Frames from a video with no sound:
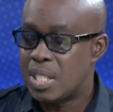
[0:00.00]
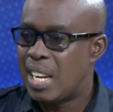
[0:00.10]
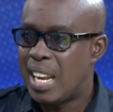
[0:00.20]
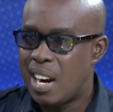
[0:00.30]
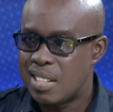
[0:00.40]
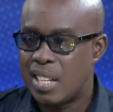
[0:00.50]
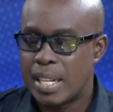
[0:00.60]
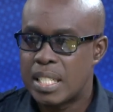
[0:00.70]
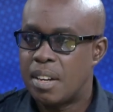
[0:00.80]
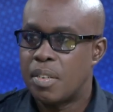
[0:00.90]
But the ah. larceny
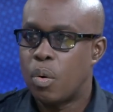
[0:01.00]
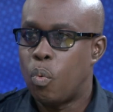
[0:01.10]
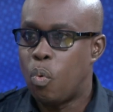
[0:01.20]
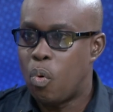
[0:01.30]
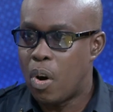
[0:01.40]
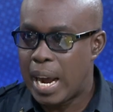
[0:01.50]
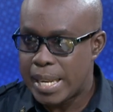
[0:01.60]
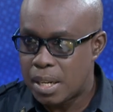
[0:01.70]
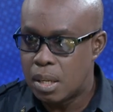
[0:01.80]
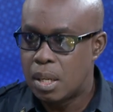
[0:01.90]
is a very
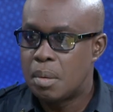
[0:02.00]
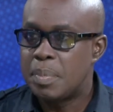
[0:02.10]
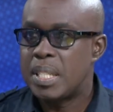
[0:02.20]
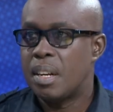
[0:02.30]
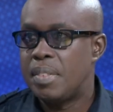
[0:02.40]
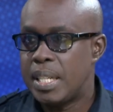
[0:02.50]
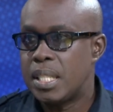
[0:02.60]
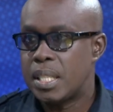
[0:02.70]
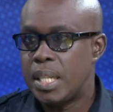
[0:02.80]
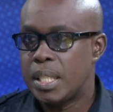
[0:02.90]
wide piece of
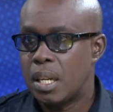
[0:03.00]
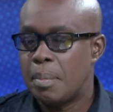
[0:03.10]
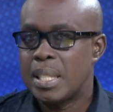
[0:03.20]
legislation.